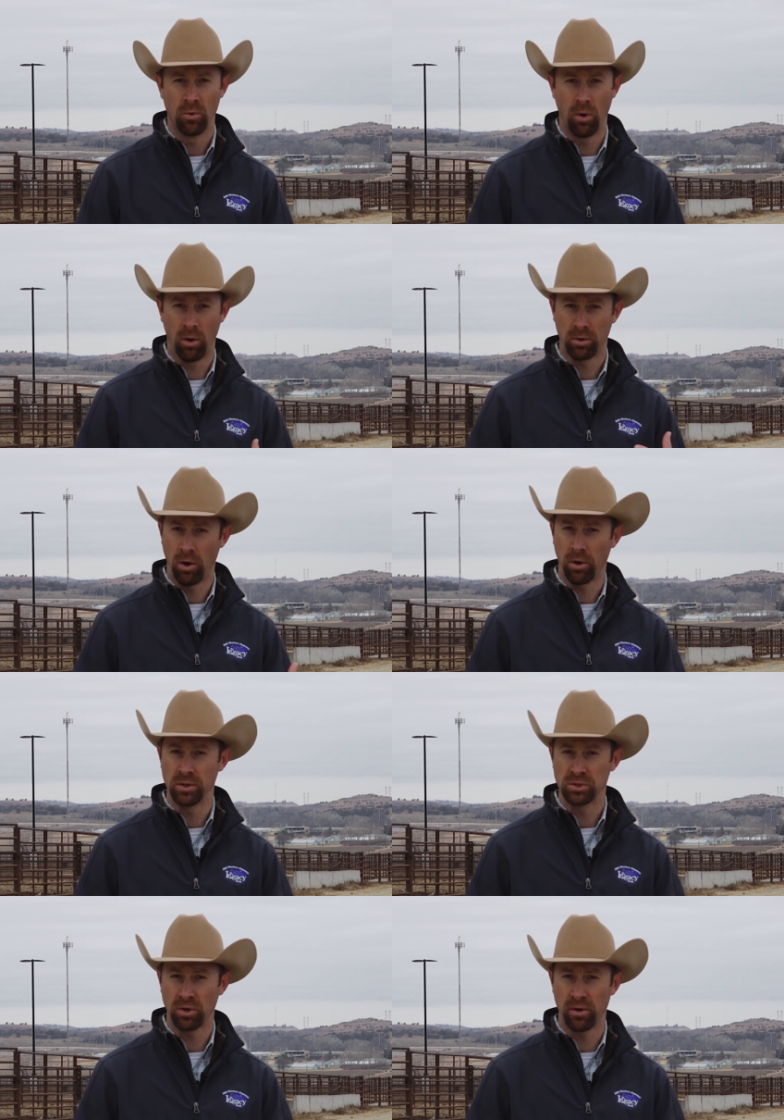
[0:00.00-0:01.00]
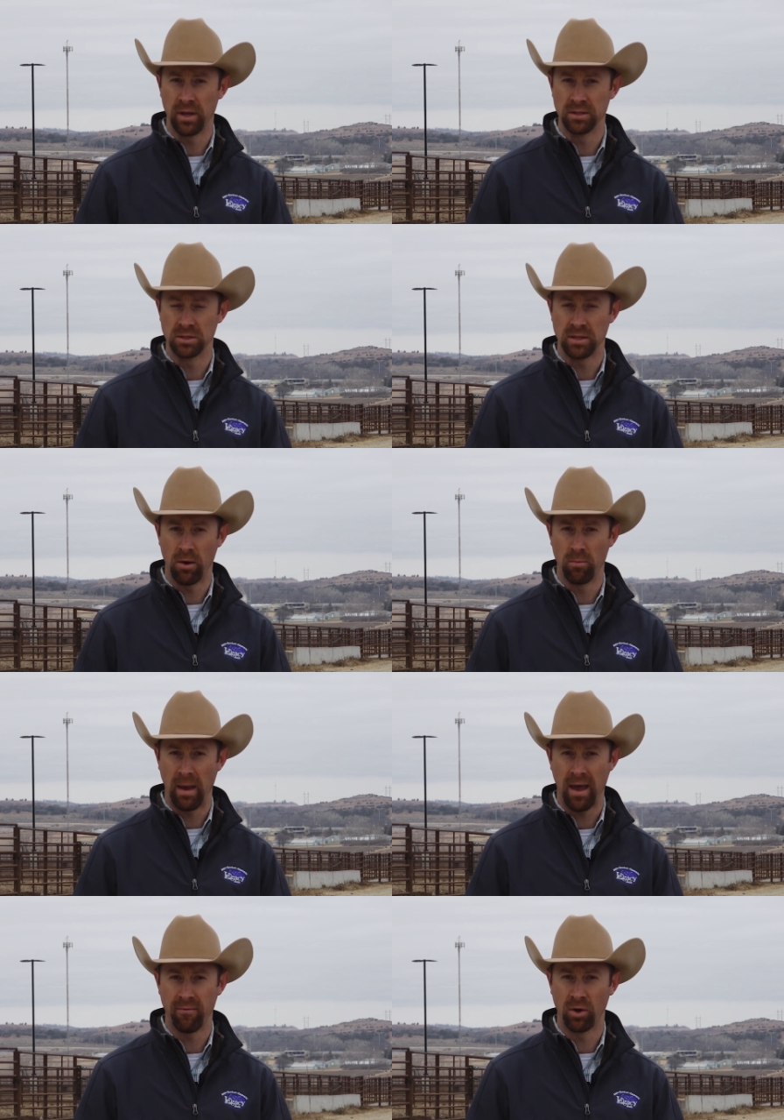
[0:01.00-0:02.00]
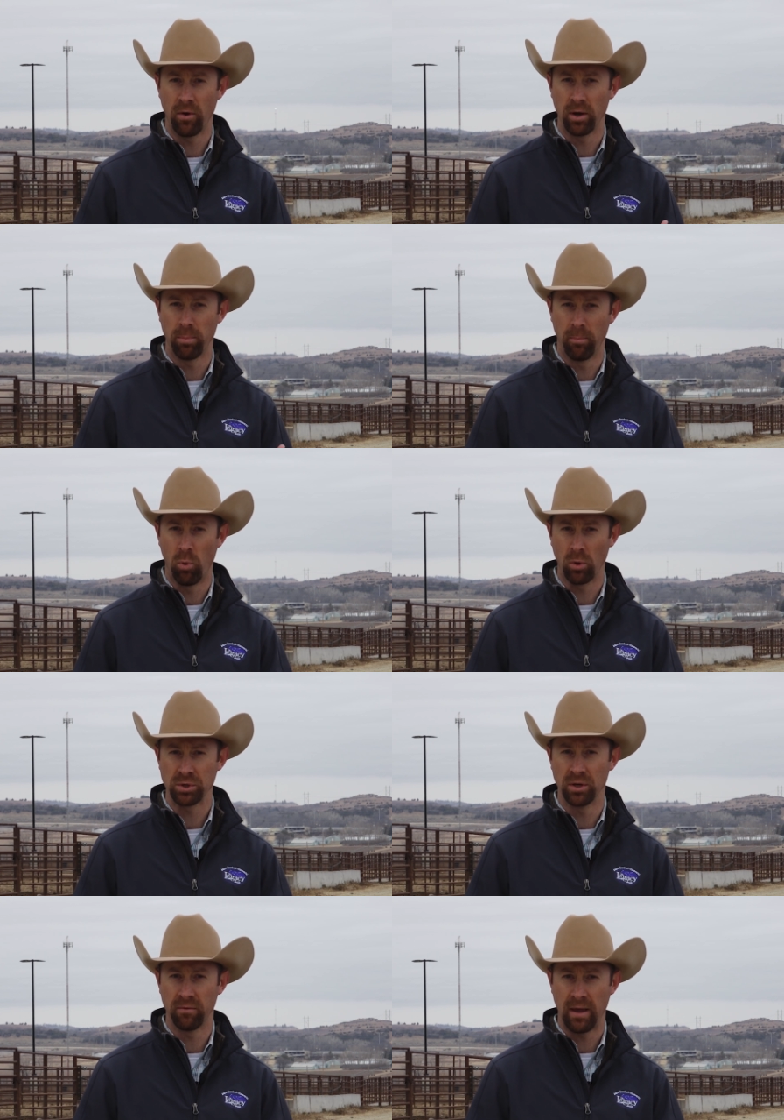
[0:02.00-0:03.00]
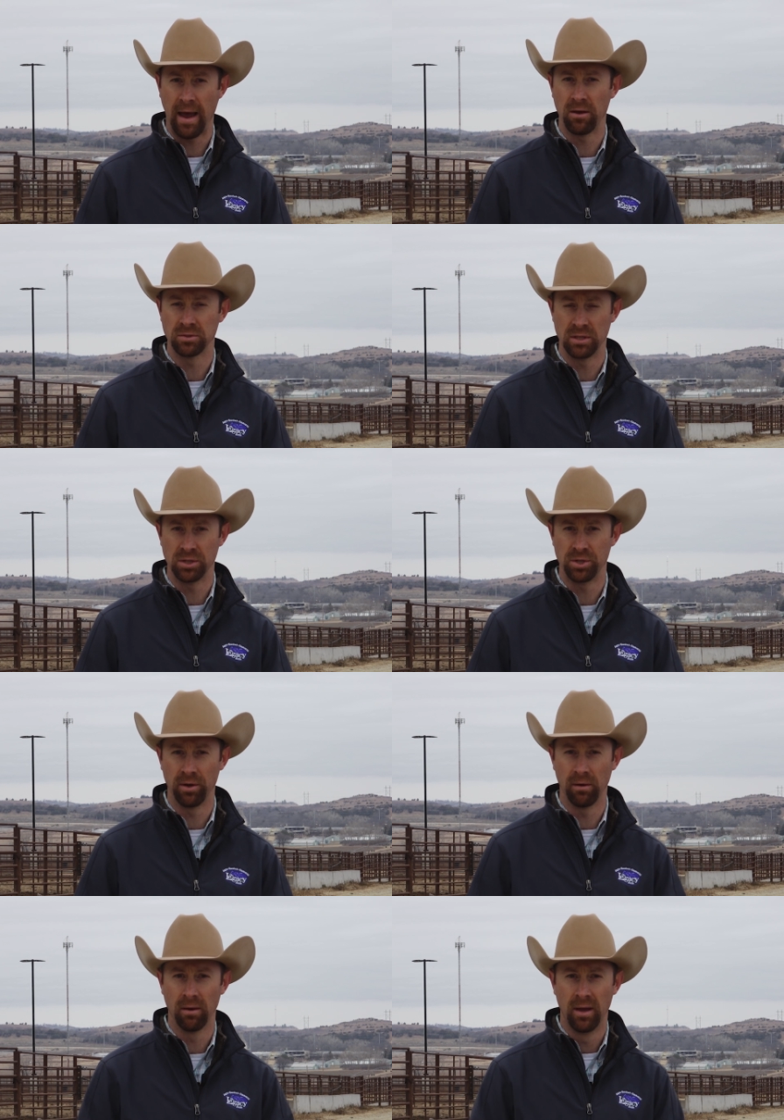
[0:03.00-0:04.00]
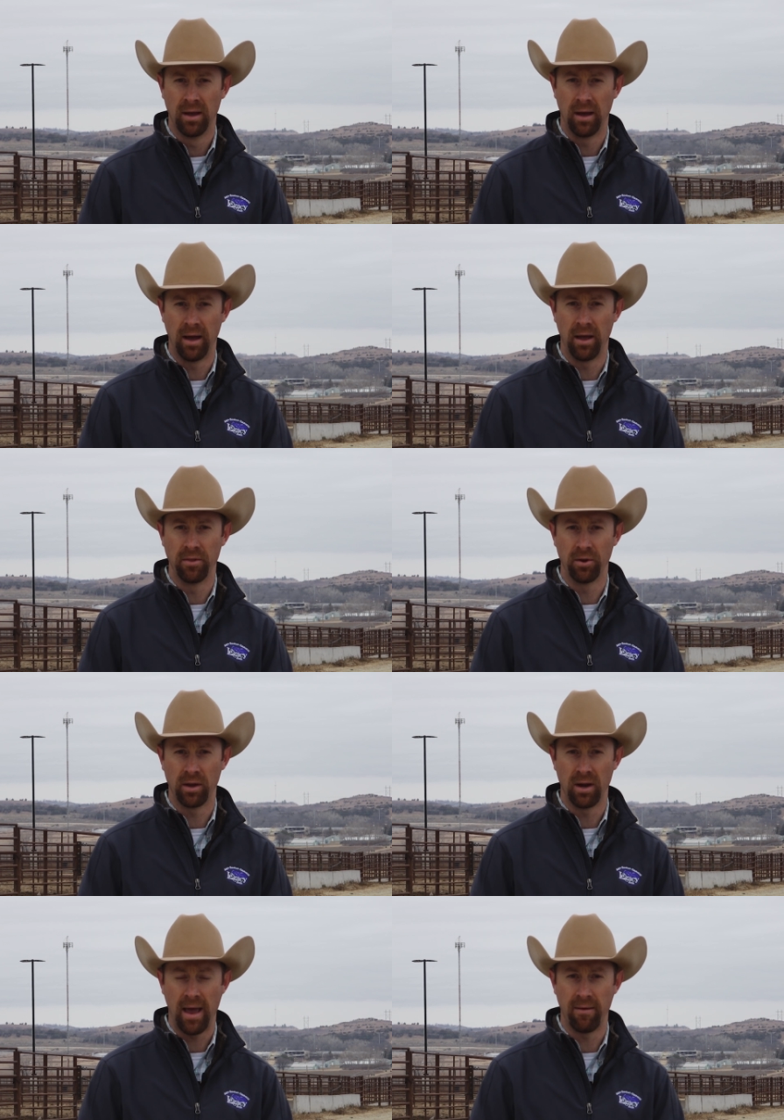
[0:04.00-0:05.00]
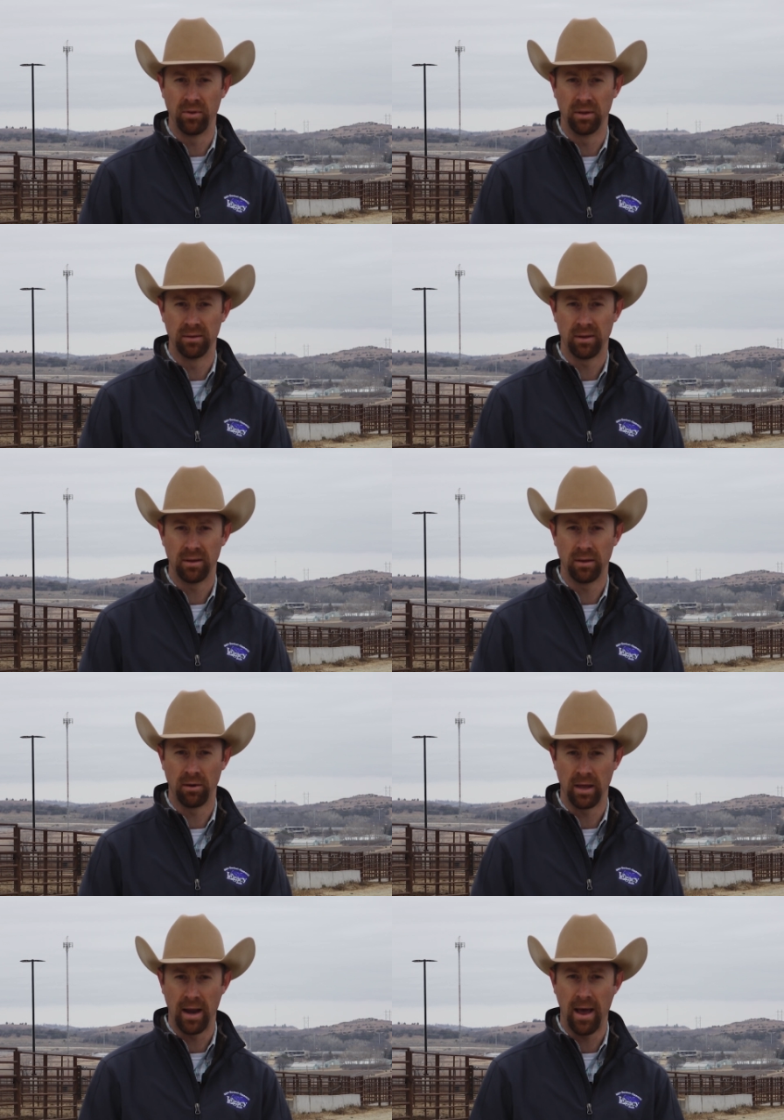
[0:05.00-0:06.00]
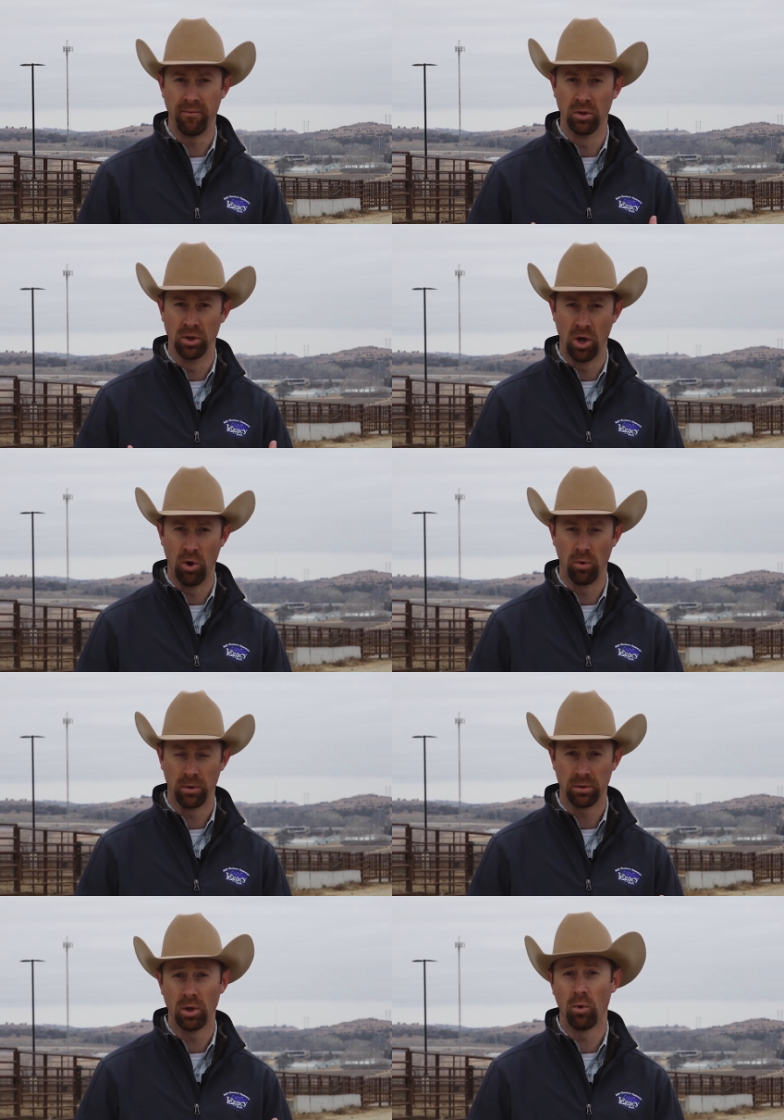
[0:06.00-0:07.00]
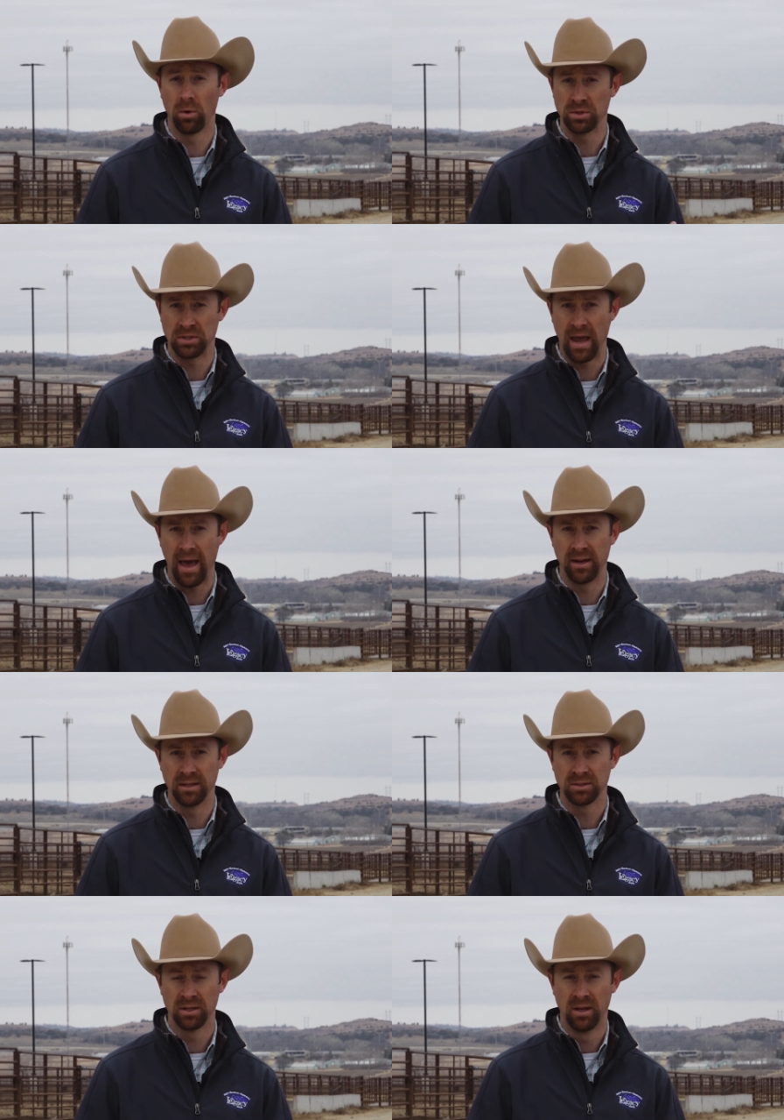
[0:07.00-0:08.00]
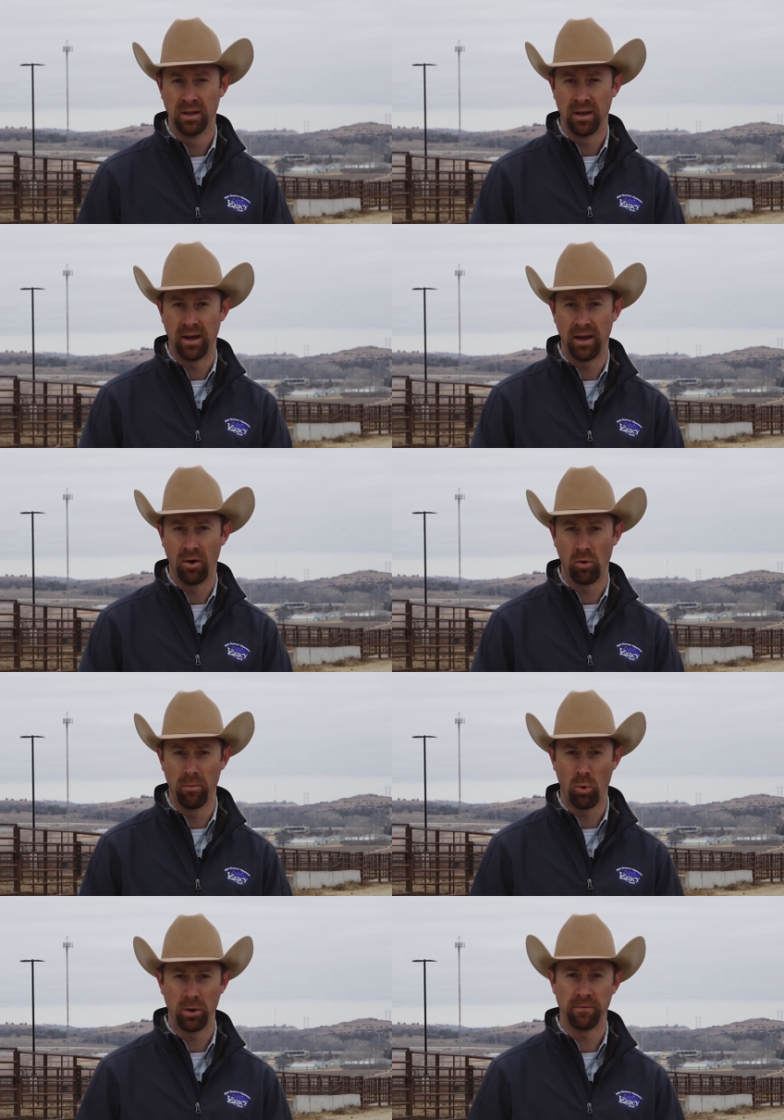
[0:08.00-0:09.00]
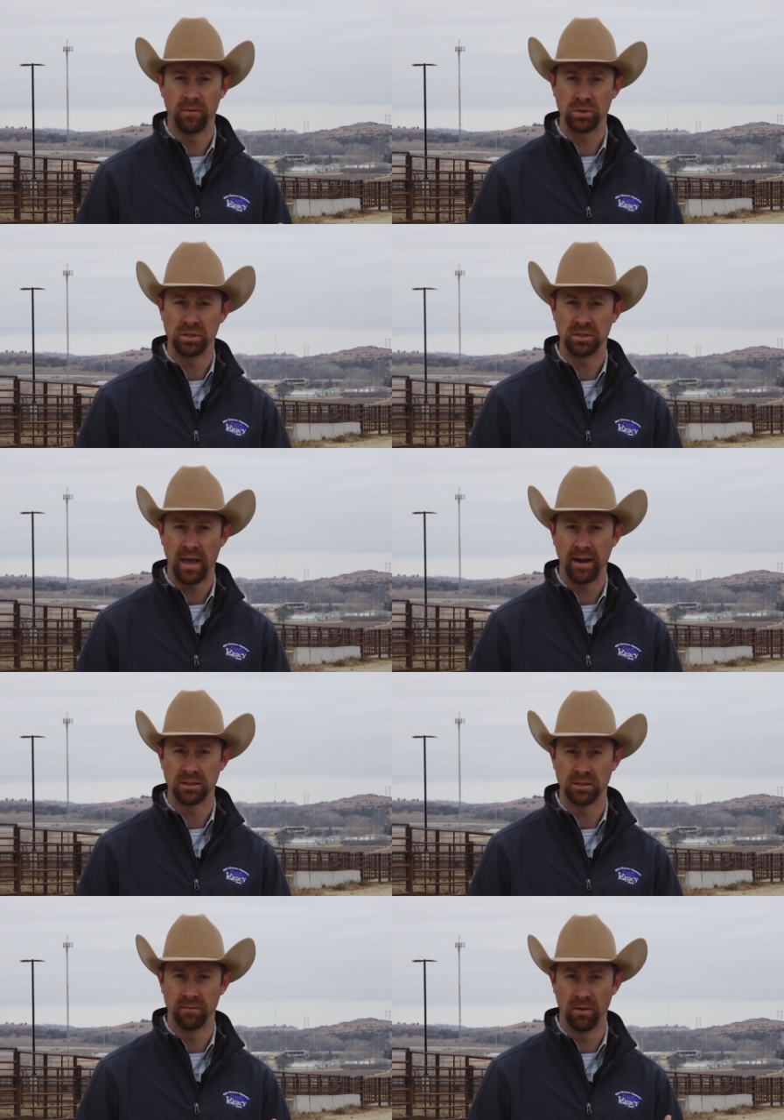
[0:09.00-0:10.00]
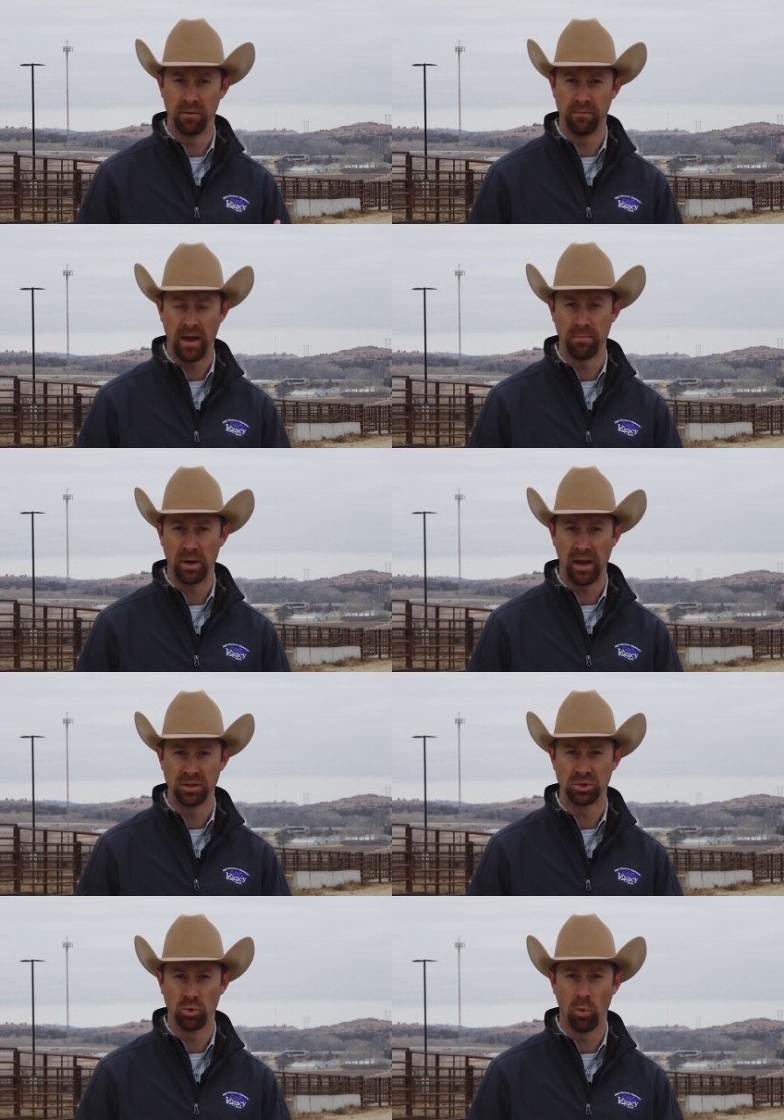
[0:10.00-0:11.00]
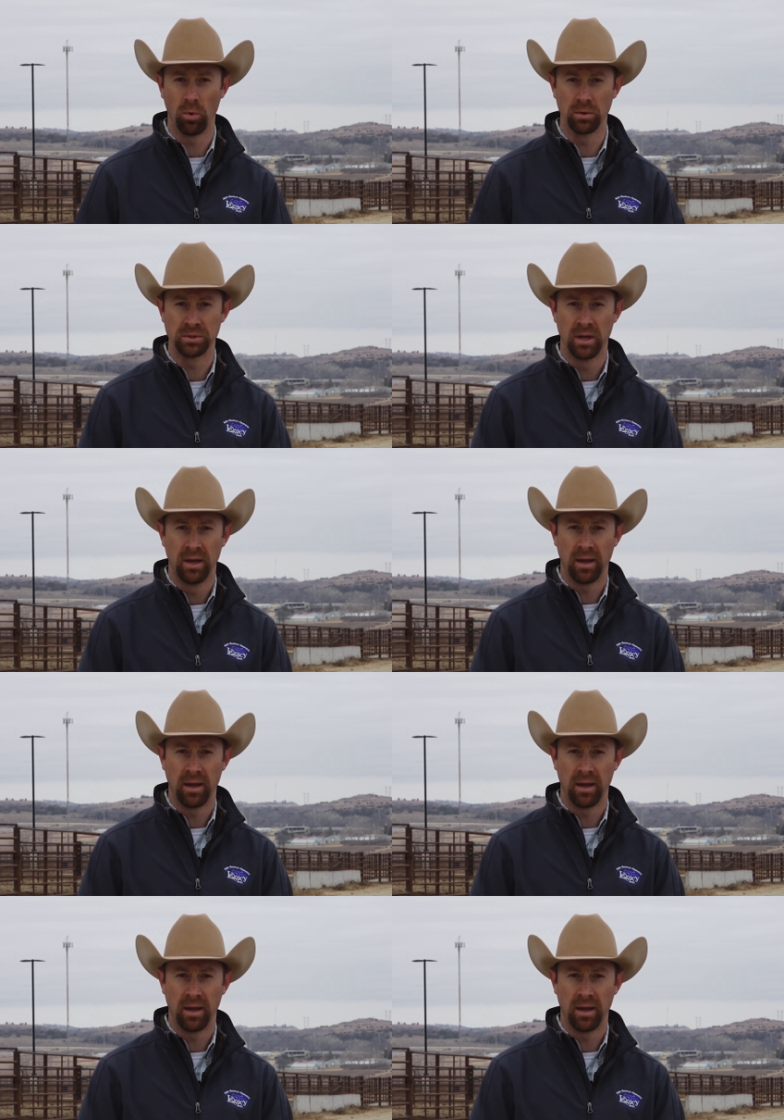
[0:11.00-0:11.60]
our, our, concern is, is that we may have a greater proportion of cows this year uh, that are going to have a that are going to have a lower lowered status uh, or a more deficient status of, of, vitamin A stores.